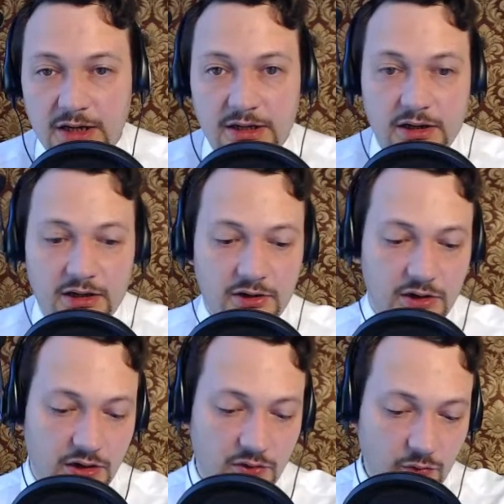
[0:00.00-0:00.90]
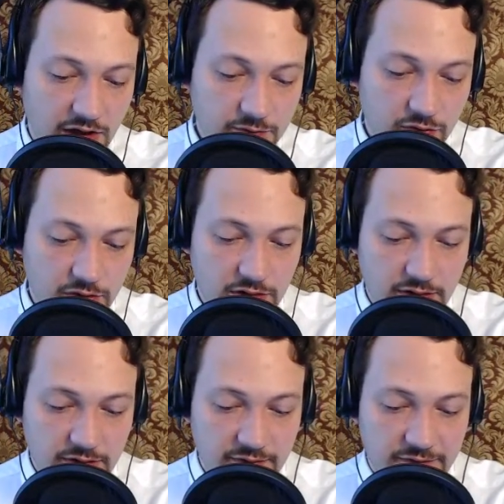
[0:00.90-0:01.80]
One
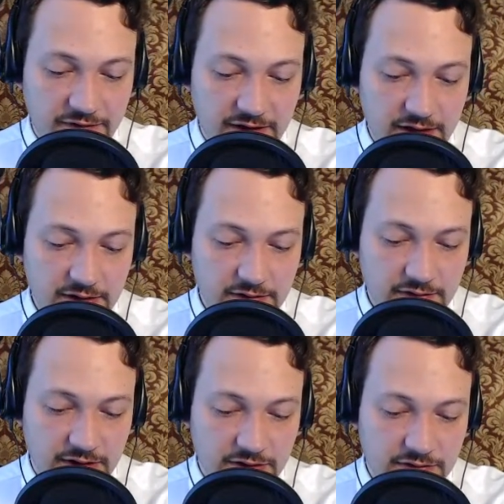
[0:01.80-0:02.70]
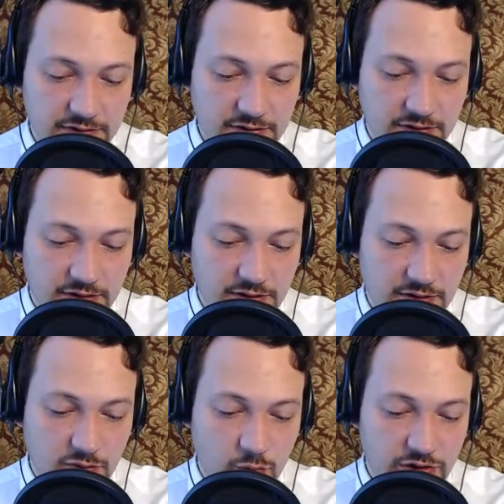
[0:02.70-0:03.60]
more thing that
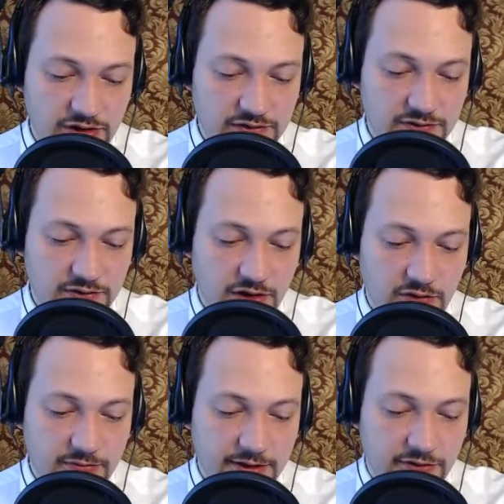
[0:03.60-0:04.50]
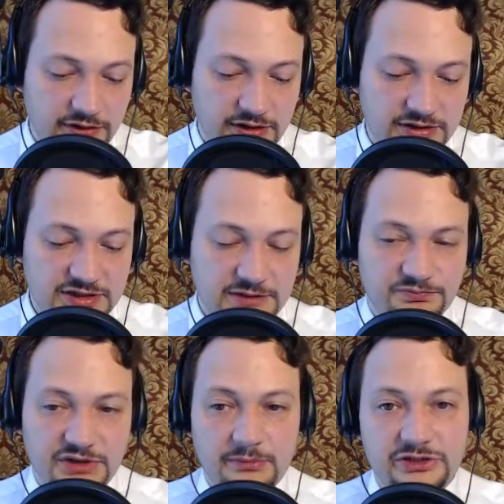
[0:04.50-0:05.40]
we need to know about, it is
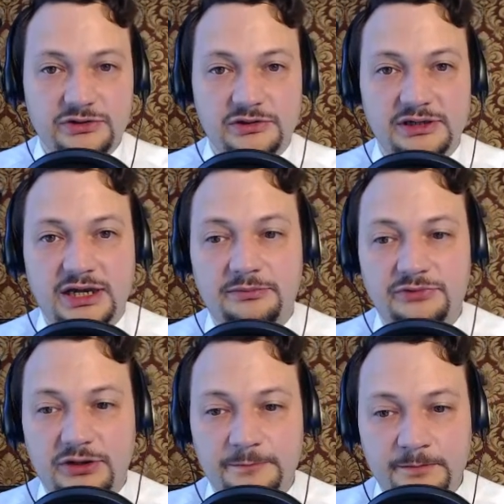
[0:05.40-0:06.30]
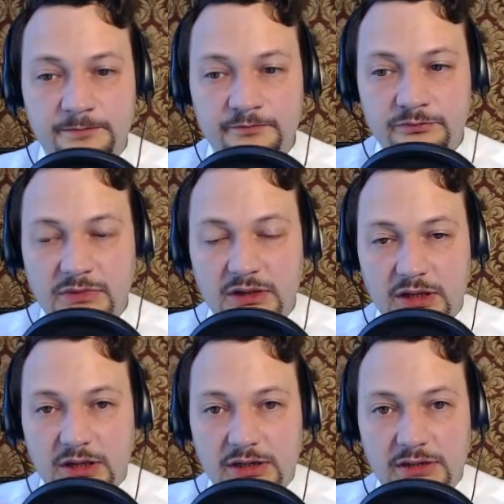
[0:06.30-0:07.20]
Amazon Lambda.
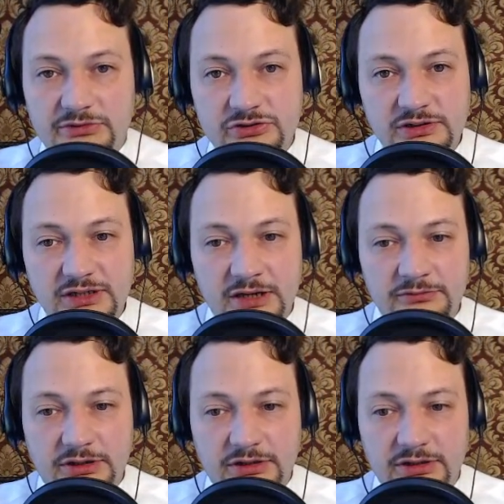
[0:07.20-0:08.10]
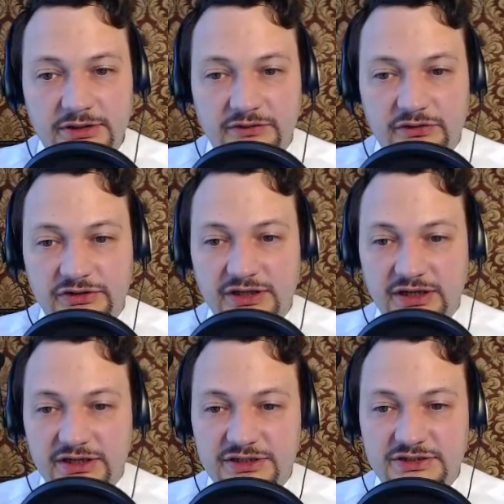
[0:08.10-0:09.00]
Amazon Lambda, it
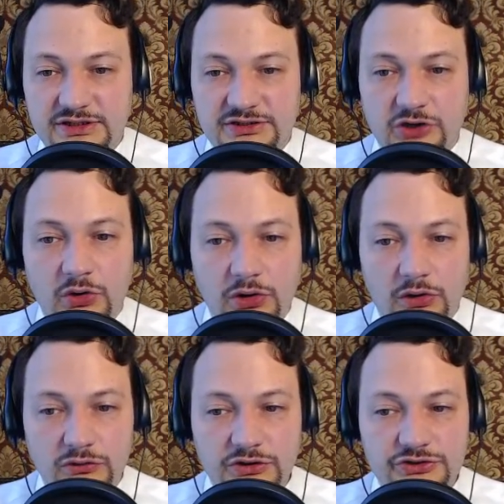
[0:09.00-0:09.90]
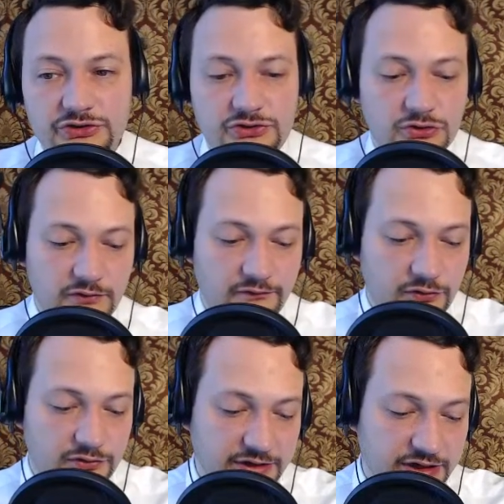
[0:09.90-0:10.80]
is so-called
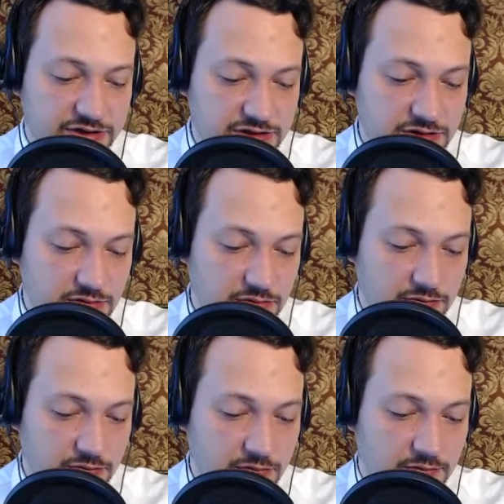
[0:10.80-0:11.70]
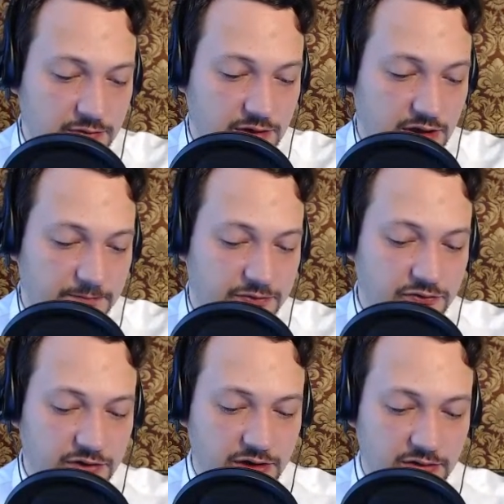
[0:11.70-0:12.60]
serverless
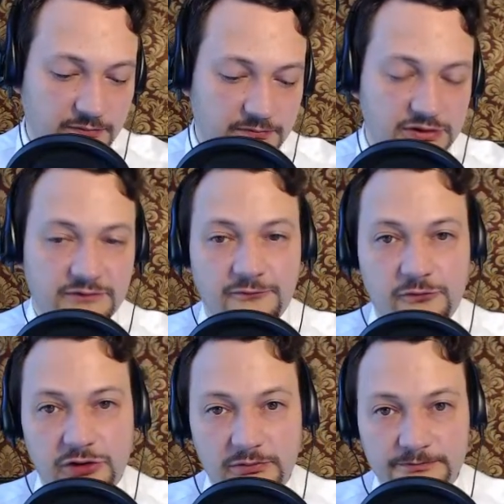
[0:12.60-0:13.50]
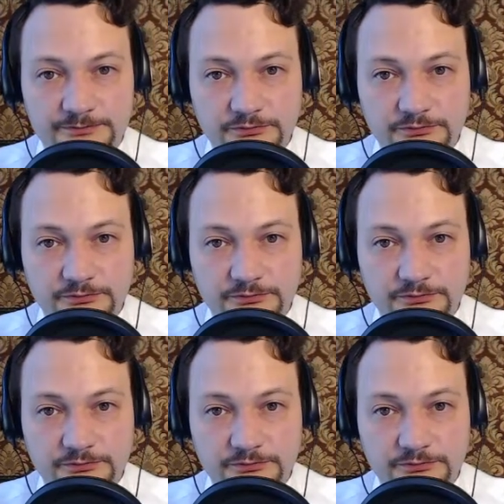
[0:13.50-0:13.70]
computing platform.